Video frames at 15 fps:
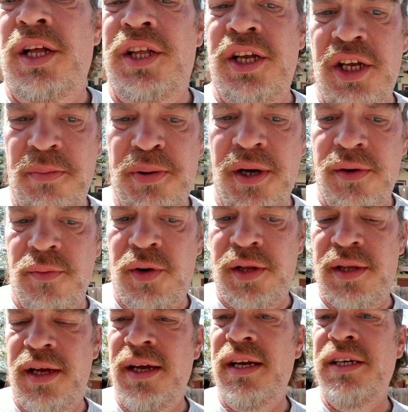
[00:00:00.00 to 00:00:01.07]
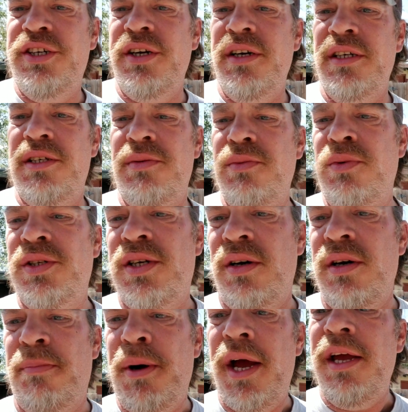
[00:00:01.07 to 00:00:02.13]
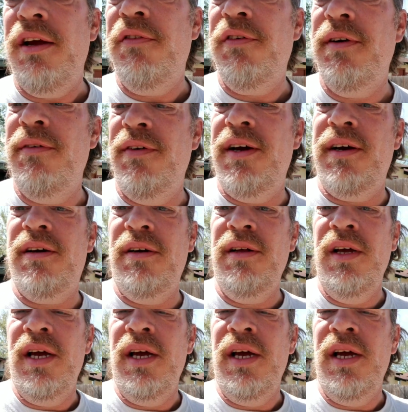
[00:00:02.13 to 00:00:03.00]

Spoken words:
Then you put what the insurance was going to pay you for the vehicle